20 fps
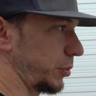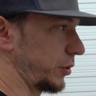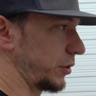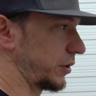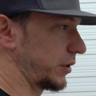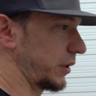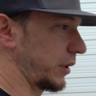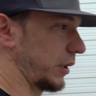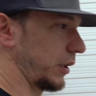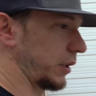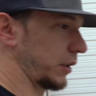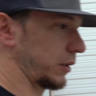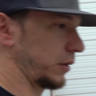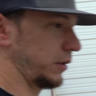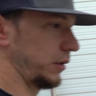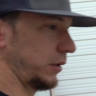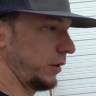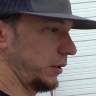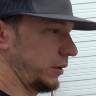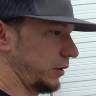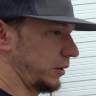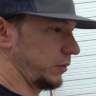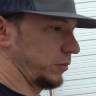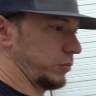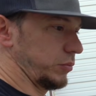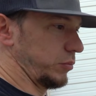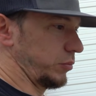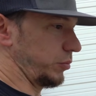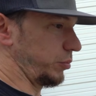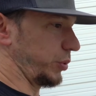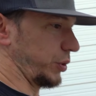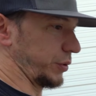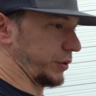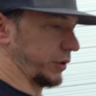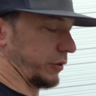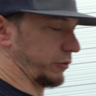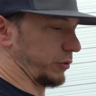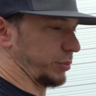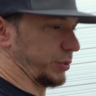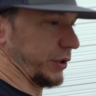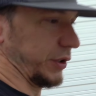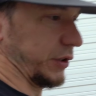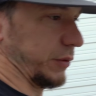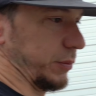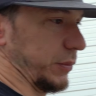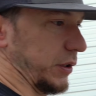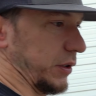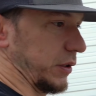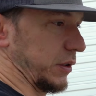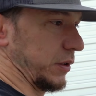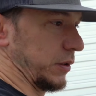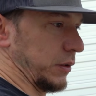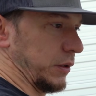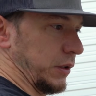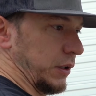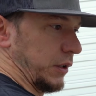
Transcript: pretty stock. Bolt-in replacements.